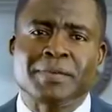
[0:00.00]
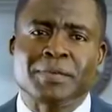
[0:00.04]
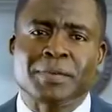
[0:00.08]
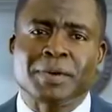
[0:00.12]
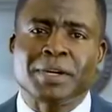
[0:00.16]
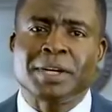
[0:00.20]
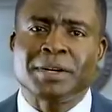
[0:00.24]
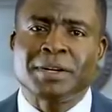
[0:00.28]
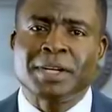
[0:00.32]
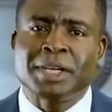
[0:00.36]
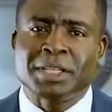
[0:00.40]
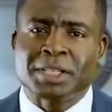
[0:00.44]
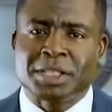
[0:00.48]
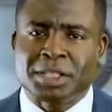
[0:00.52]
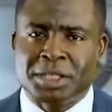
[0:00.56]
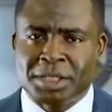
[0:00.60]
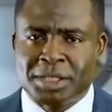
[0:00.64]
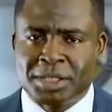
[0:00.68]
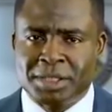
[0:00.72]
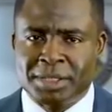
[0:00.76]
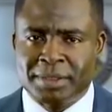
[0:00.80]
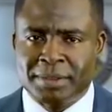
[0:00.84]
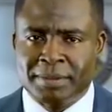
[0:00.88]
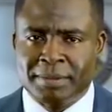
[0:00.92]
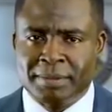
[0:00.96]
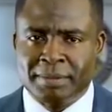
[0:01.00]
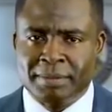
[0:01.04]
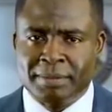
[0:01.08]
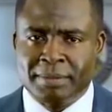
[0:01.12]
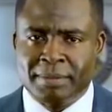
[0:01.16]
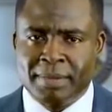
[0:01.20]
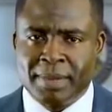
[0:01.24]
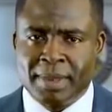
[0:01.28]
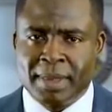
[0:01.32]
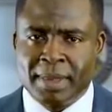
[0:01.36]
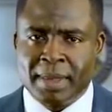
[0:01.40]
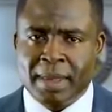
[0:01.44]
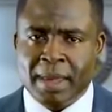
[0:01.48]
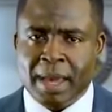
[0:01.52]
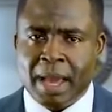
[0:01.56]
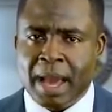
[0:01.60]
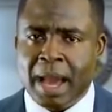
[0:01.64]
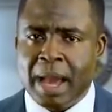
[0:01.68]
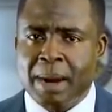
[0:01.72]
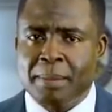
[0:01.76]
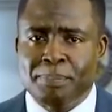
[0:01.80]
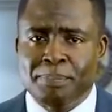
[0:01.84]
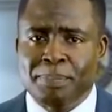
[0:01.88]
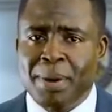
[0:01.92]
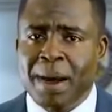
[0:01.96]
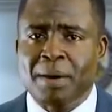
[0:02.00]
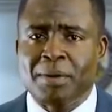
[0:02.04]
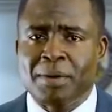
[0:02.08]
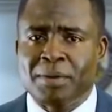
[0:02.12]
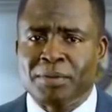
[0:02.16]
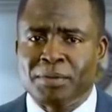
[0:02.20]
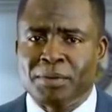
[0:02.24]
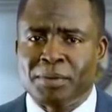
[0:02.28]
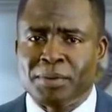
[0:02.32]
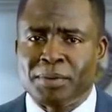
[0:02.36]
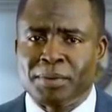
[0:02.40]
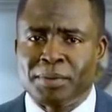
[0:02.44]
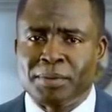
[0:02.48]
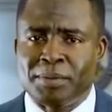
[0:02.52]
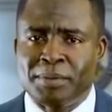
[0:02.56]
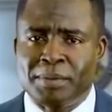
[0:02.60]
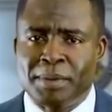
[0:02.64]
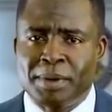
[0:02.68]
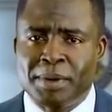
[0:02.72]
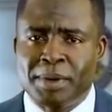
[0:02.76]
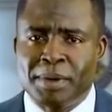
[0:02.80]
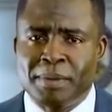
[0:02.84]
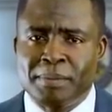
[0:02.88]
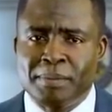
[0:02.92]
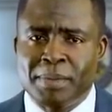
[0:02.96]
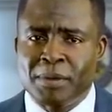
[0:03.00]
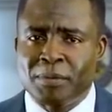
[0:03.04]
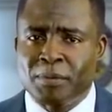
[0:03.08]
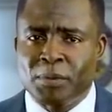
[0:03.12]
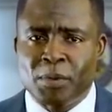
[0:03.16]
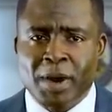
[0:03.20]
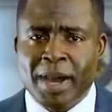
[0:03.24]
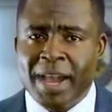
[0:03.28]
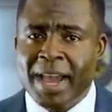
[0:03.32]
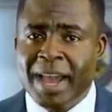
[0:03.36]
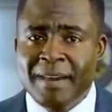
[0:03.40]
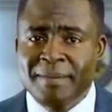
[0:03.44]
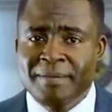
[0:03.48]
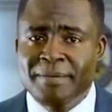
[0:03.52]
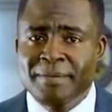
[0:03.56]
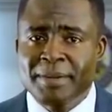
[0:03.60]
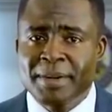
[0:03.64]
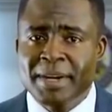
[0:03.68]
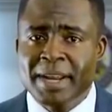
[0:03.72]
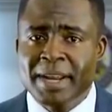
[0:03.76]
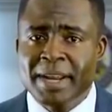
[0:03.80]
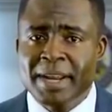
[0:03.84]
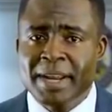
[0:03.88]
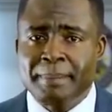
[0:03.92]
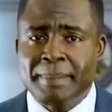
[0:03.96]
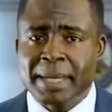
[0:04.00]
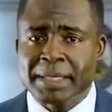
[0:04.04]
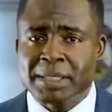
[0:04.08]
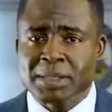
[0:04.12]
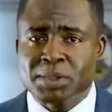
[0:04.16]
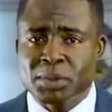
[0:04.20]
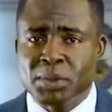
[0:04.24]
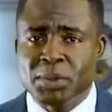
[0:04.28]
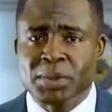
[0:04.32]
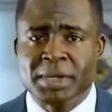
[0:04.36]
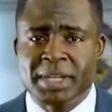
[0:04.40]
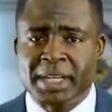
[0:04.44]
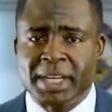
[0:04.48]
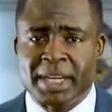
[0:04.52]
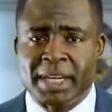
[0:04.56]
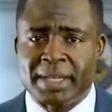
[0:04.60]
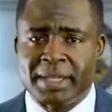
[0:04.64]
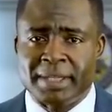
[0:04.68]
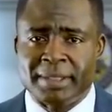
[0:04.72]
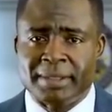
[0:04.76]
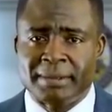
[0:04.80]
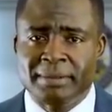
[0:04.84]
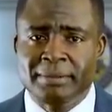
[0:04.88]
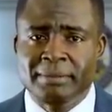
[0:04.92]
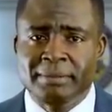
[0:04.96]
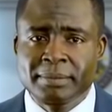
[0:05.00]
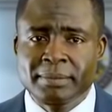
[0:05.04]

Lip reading: for the rich and powerful, but for every Ambazonian,